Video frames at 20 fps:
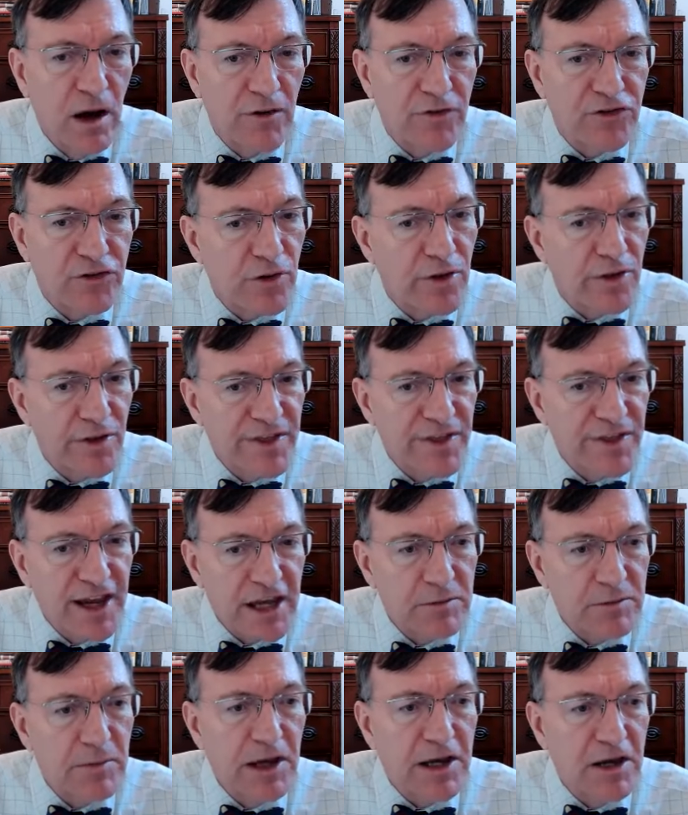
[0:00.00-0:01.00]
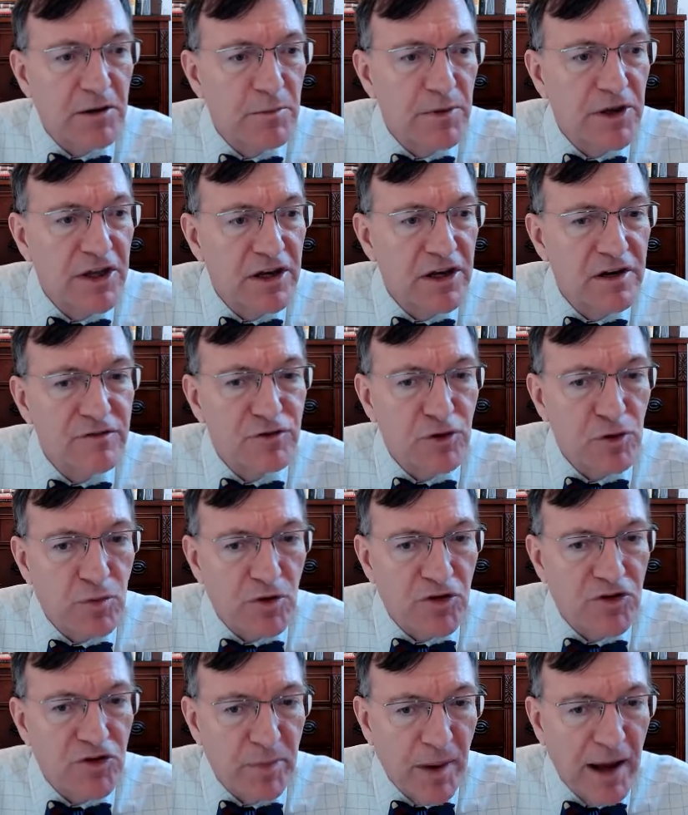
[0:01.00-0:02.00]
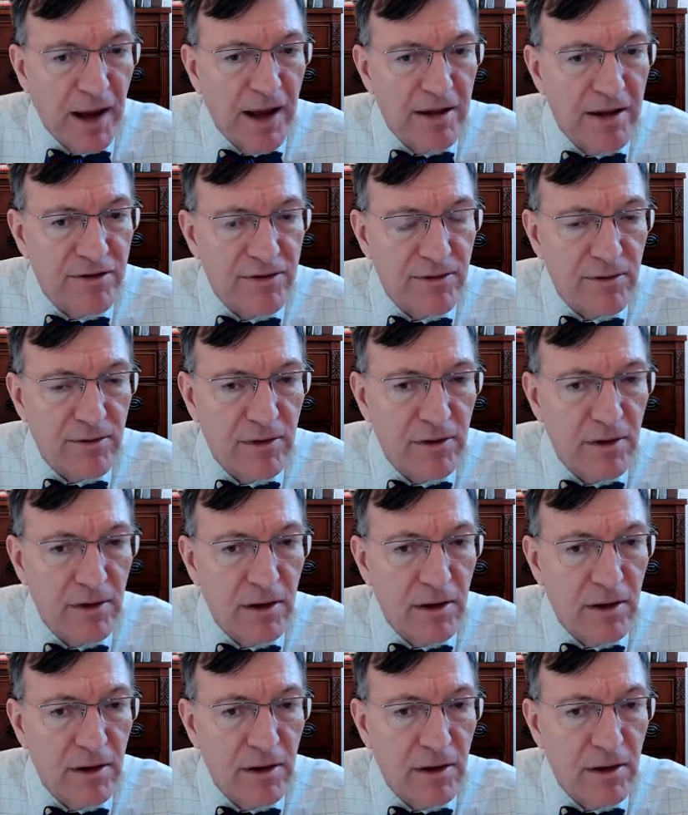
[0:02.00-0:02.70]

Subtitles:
so that they can make a meaningful response.